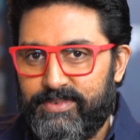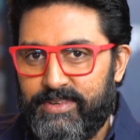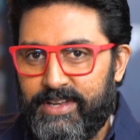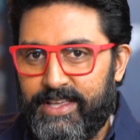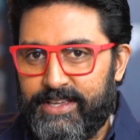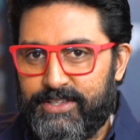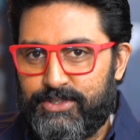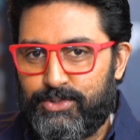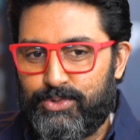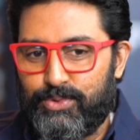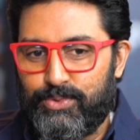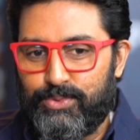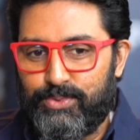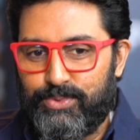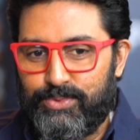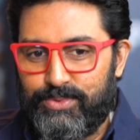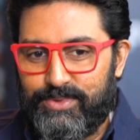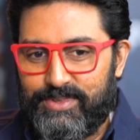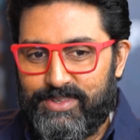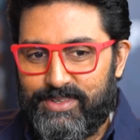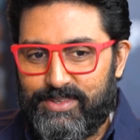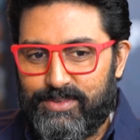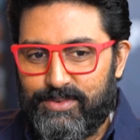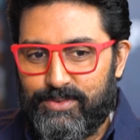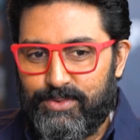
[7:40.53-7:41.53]
likes to
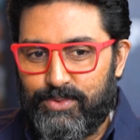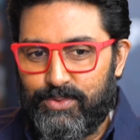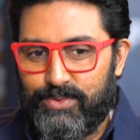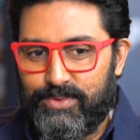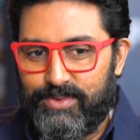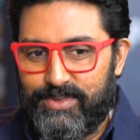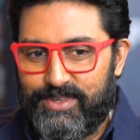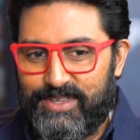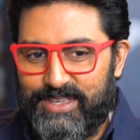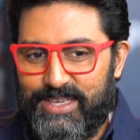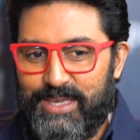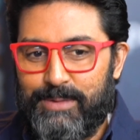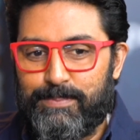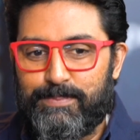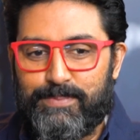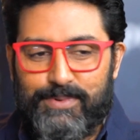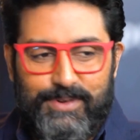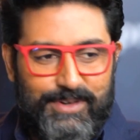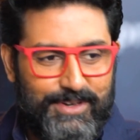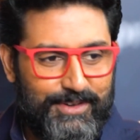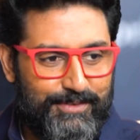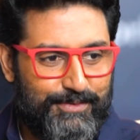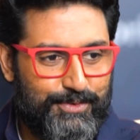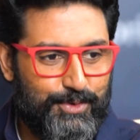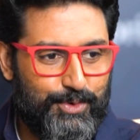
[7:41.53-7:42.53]
keep
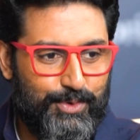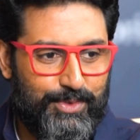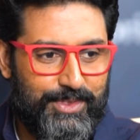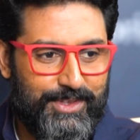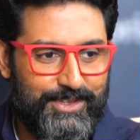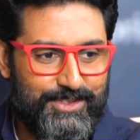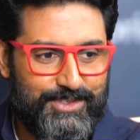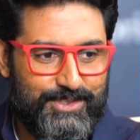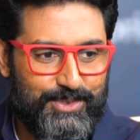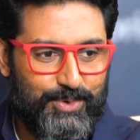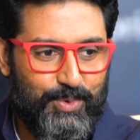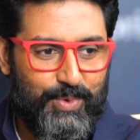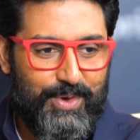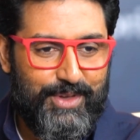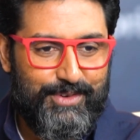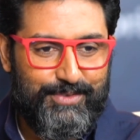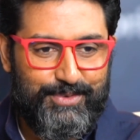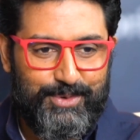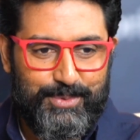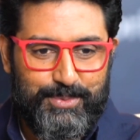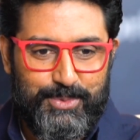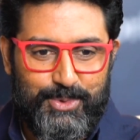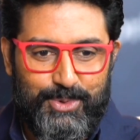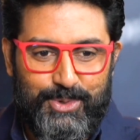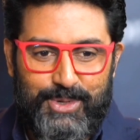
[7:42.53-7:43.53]
a few things away
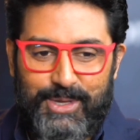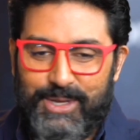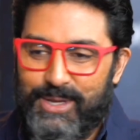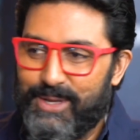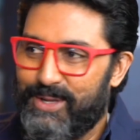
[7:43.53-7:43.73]
from you.